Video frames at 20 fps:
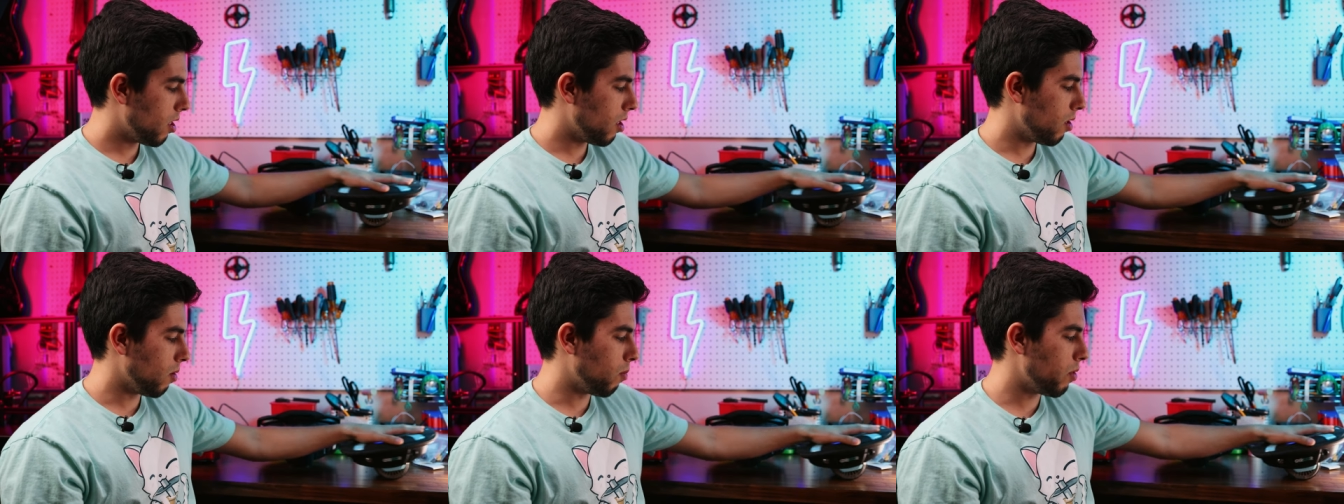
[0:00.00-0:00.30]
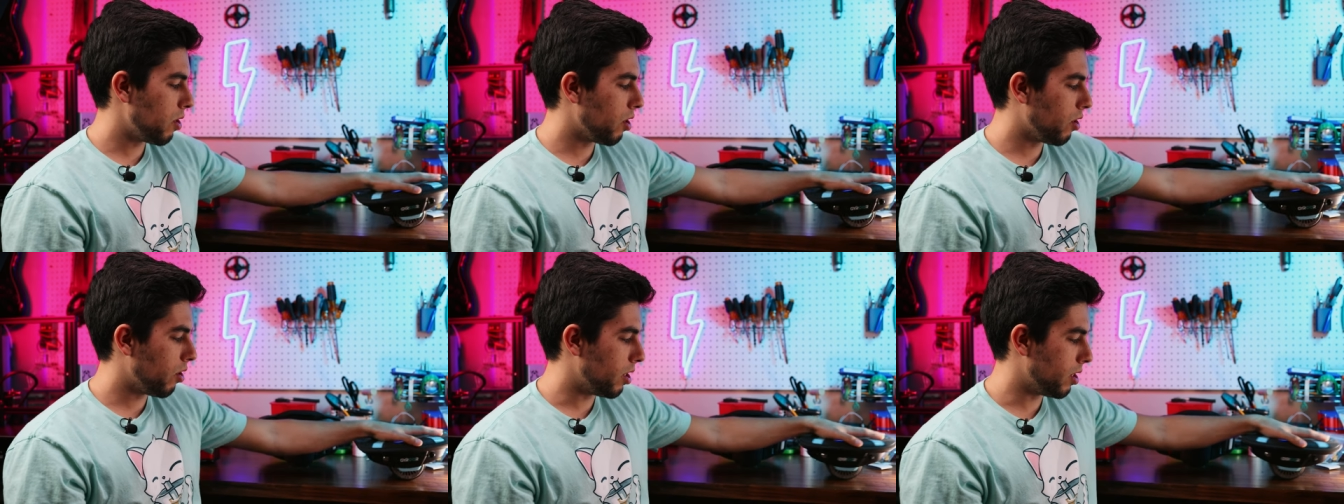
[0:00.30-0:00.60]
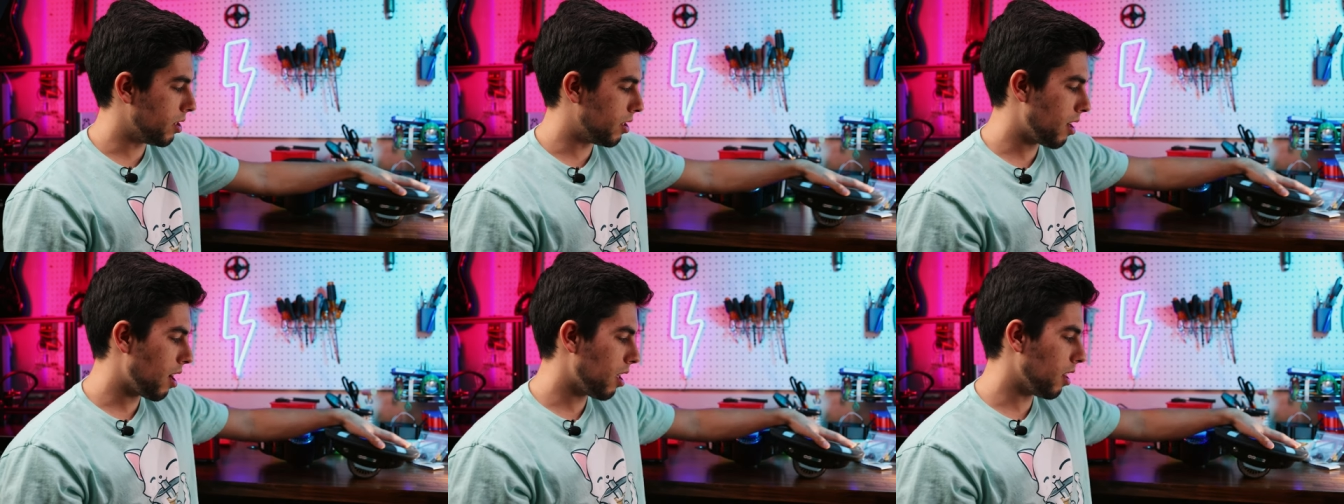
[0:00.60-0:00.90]
The wheel
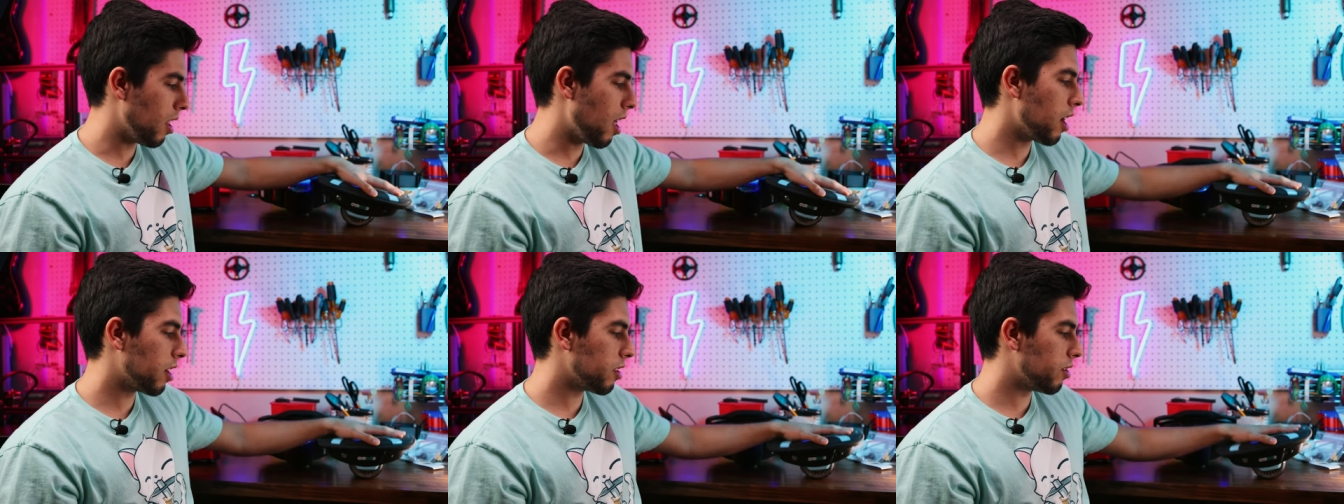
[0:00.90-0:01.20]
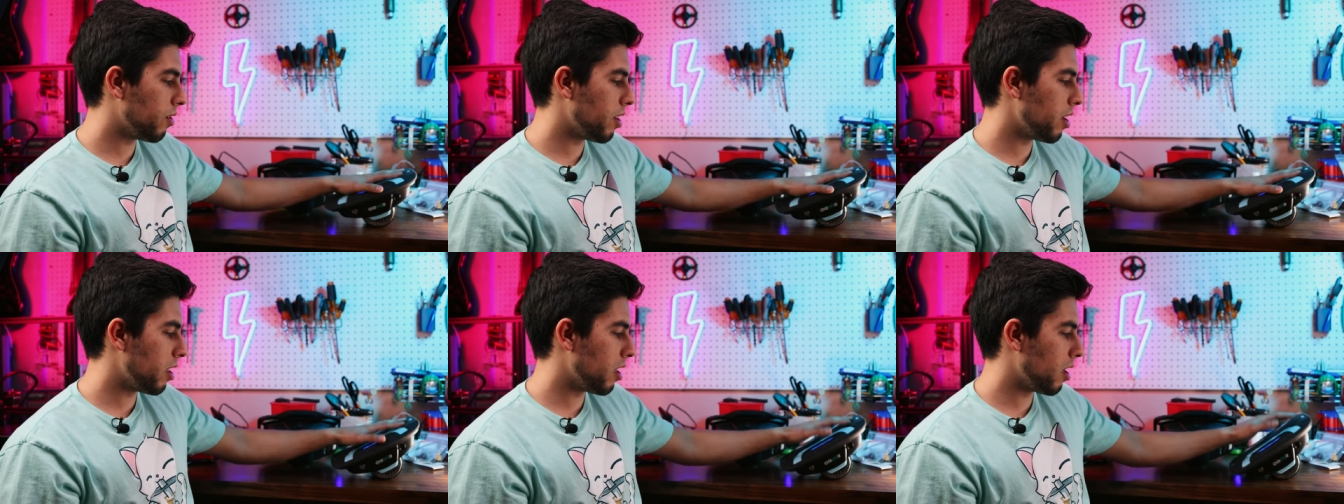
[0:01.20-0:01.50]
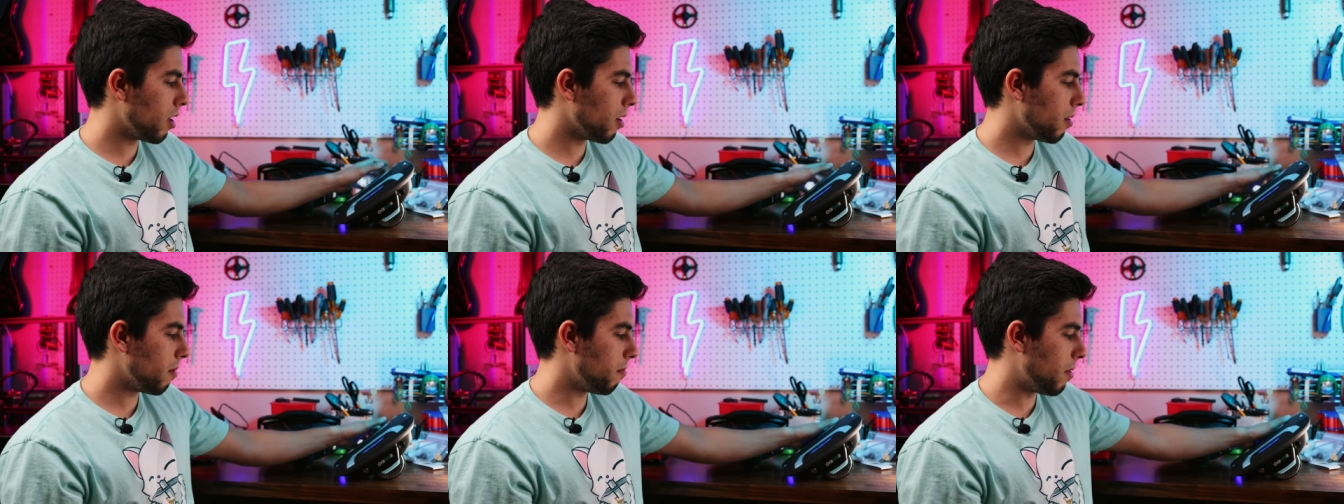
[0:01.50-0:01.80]
is not locked or
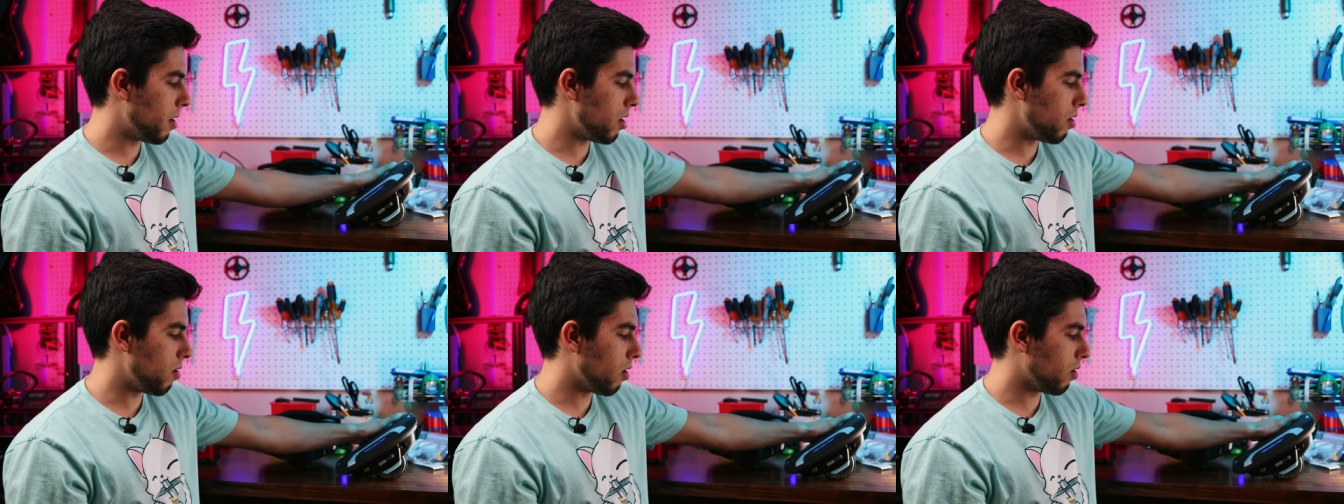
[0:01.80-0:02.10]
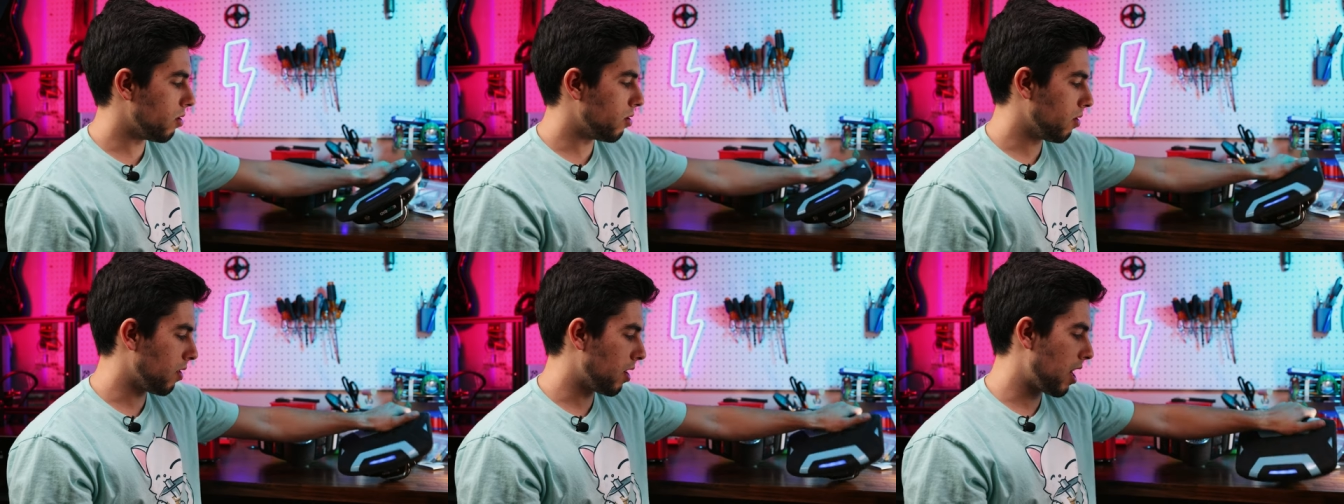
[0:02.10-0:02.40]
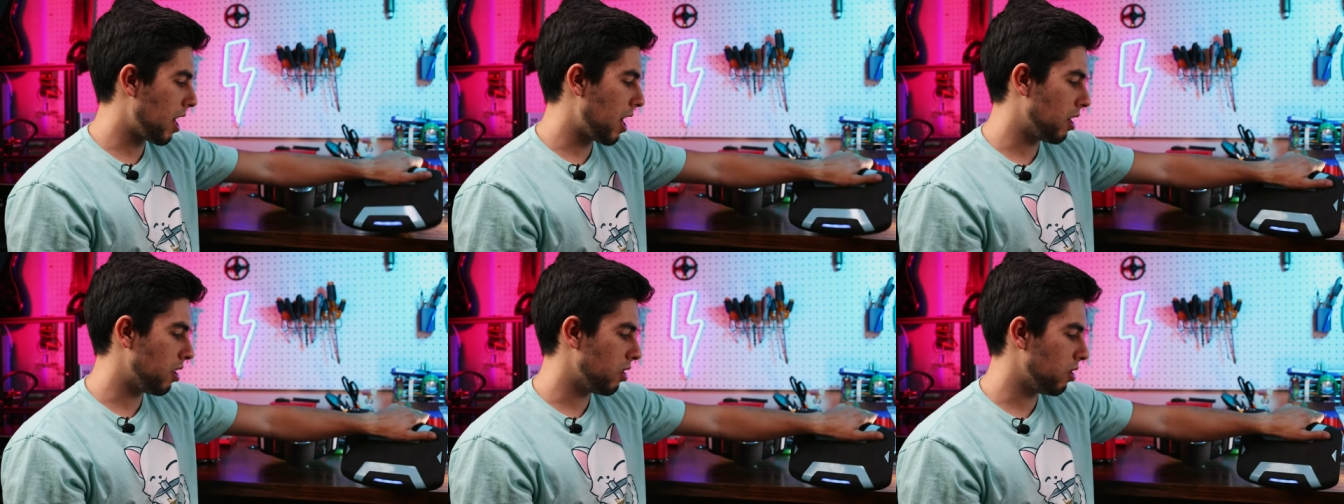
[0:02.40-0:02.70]
anything, but you also
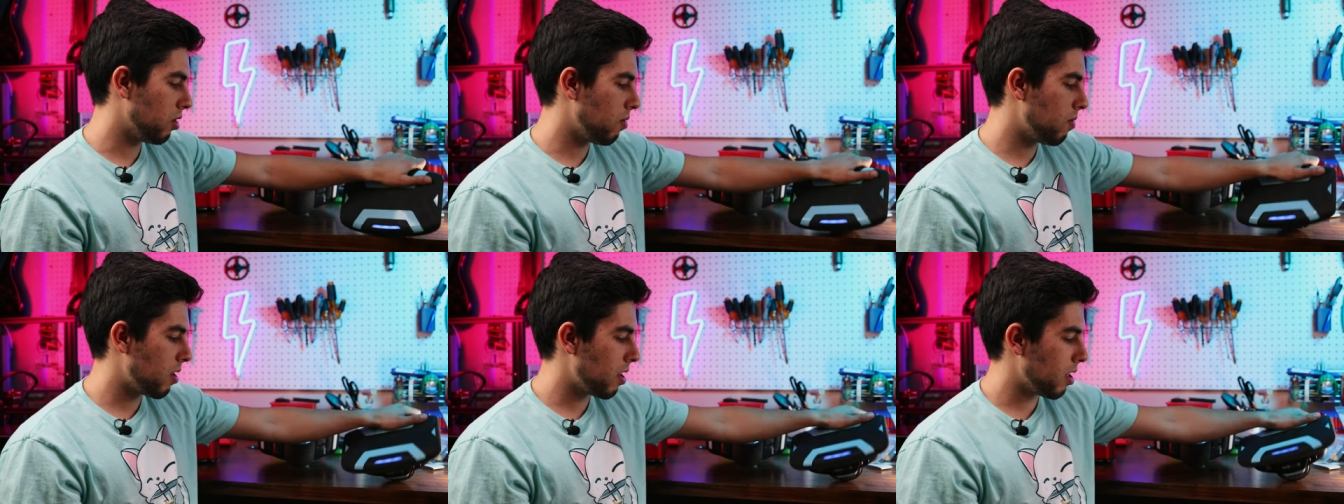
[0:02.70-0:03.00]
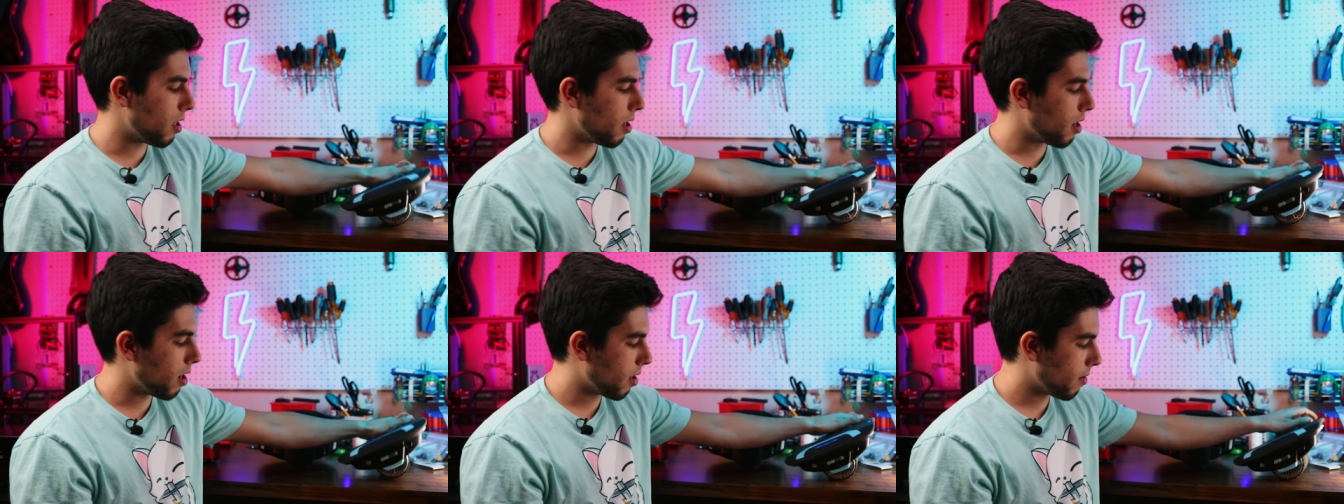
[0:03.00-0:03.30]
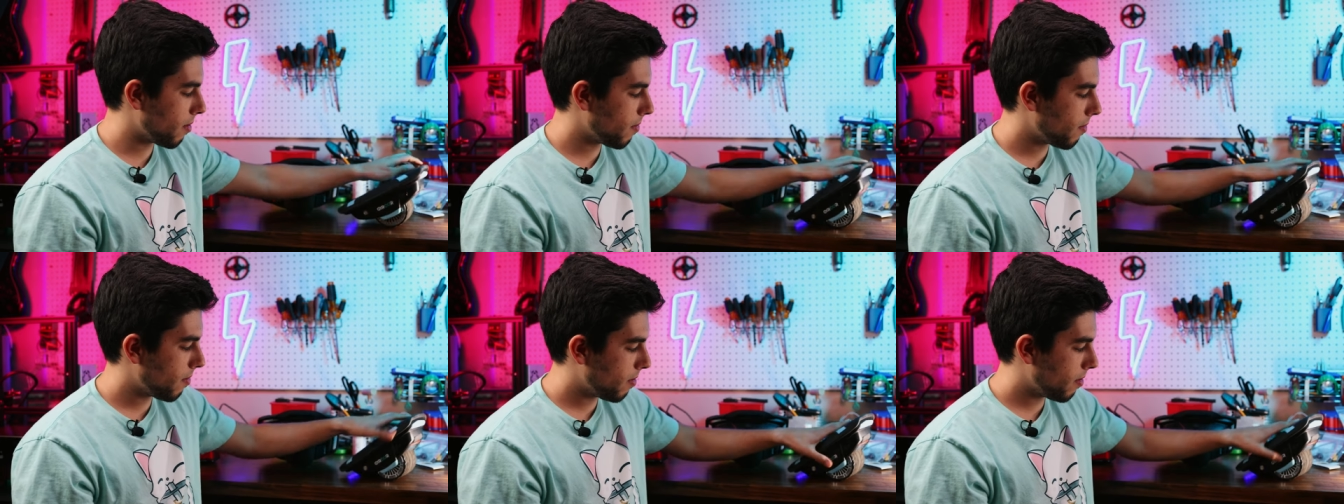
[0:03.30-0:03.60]
can't do anything